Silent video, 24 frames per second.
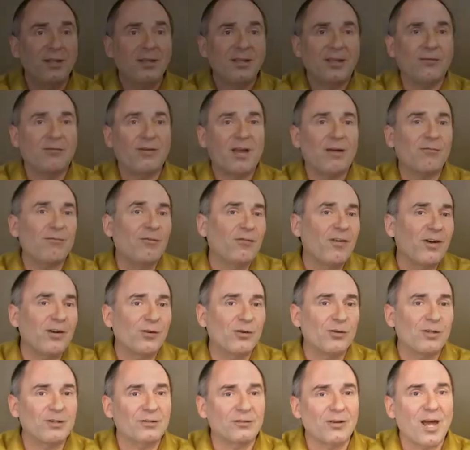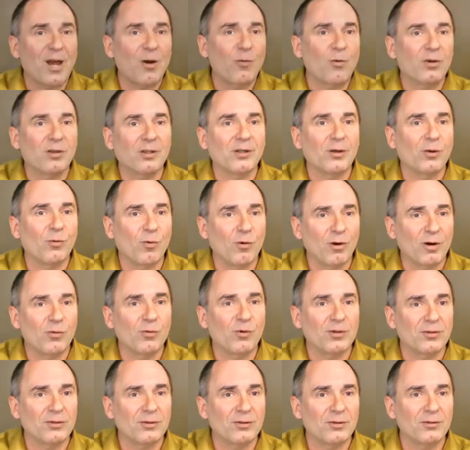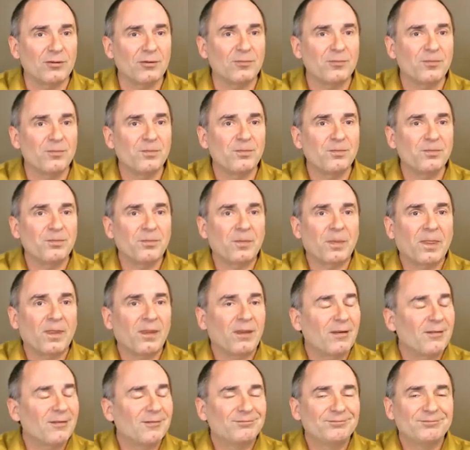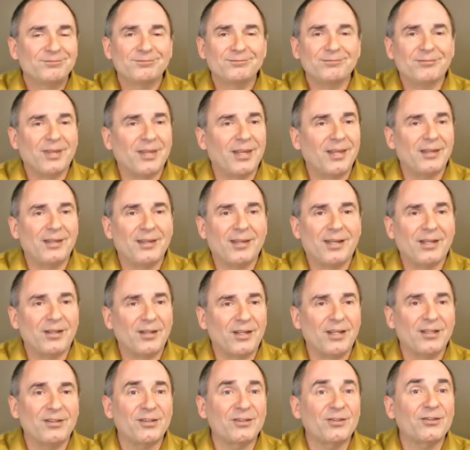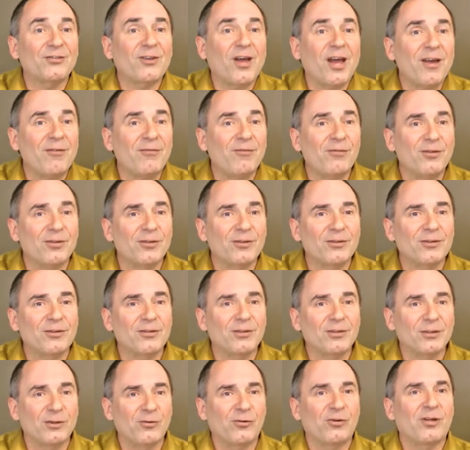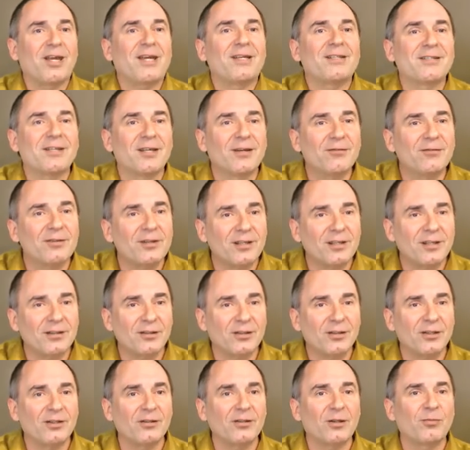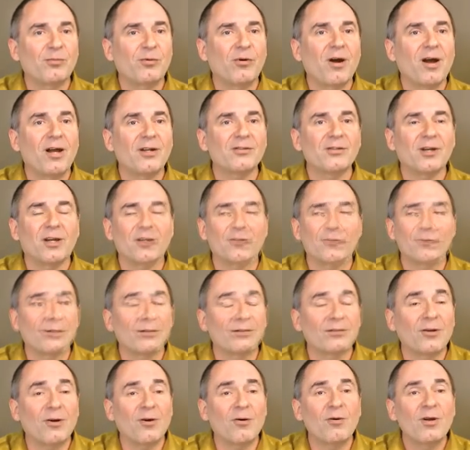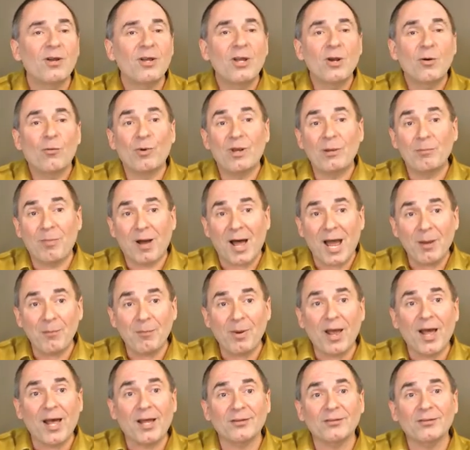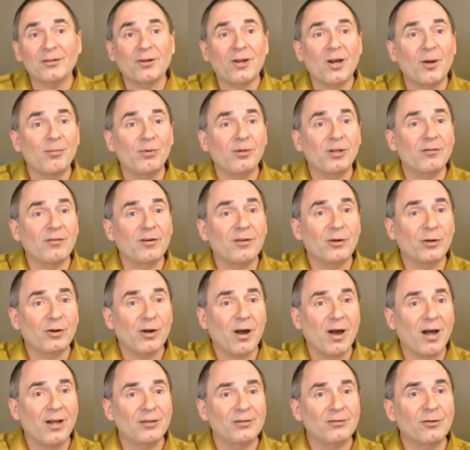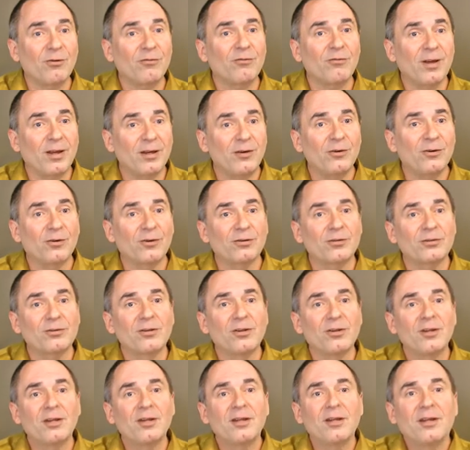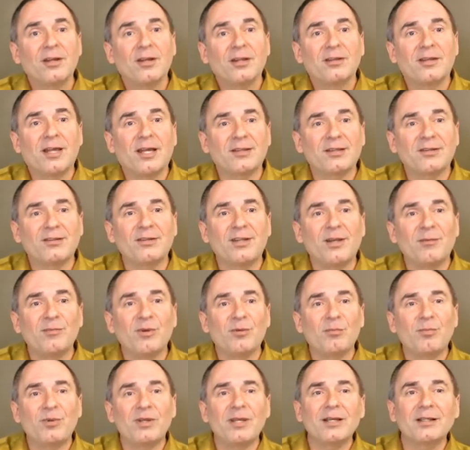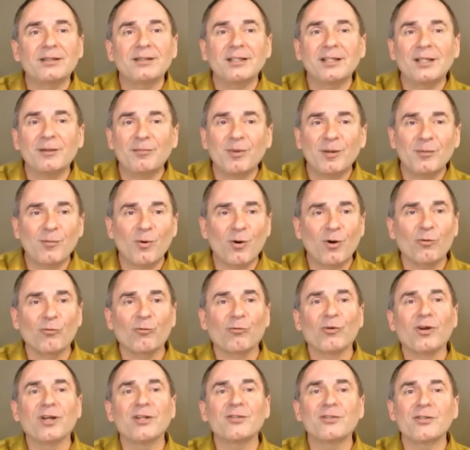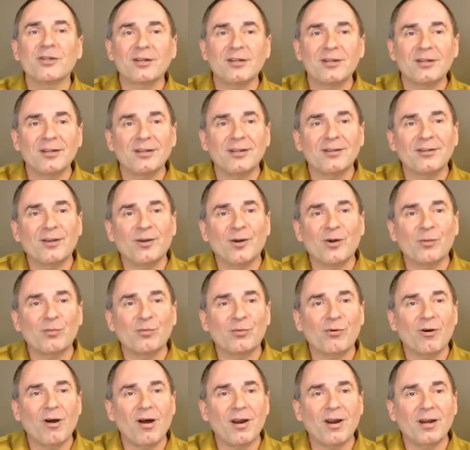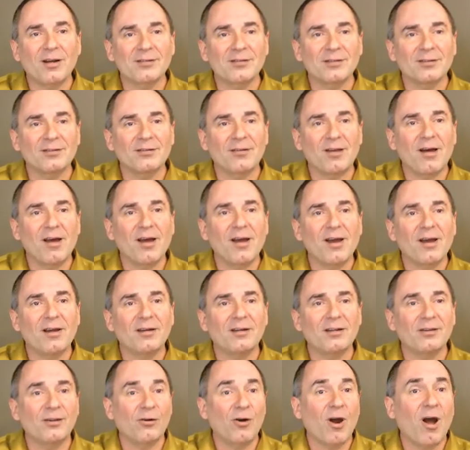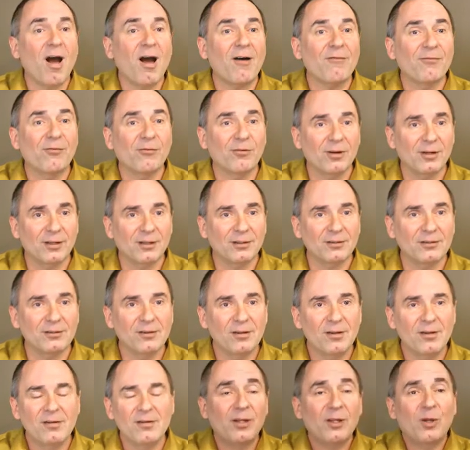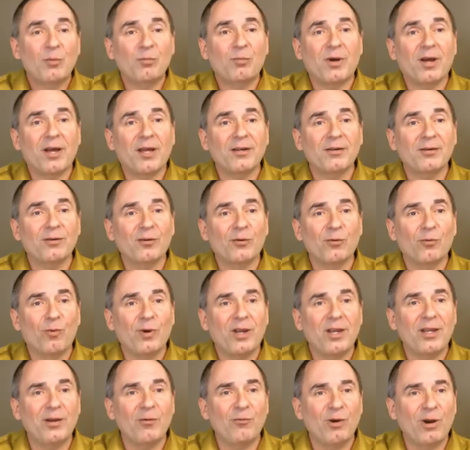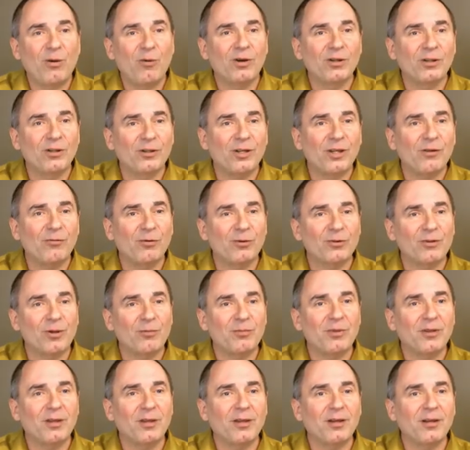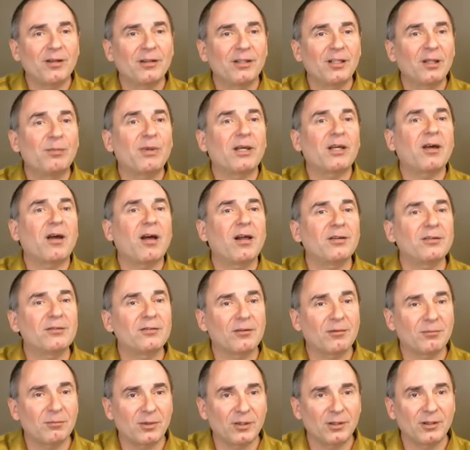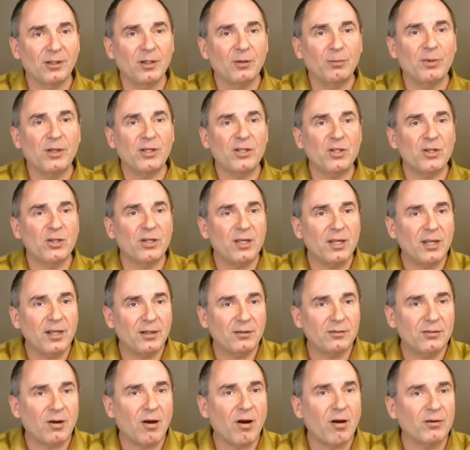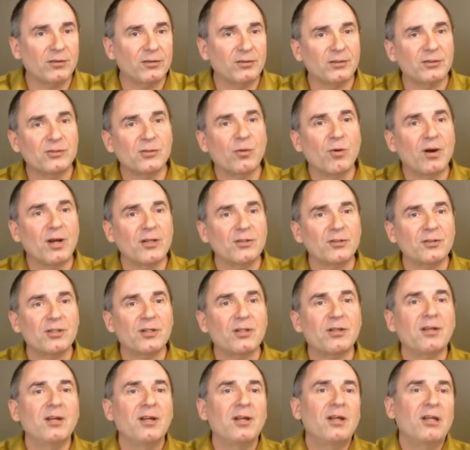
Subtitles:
If you have a vendor that's not willing to work with you, it stifles the creativity in the project. And so we bypassed a couple of other console vendors that seemed to be a little bit more rigid in their product design and their offerings, but we were looking for something a little bit custom, a little bit unique to our situation.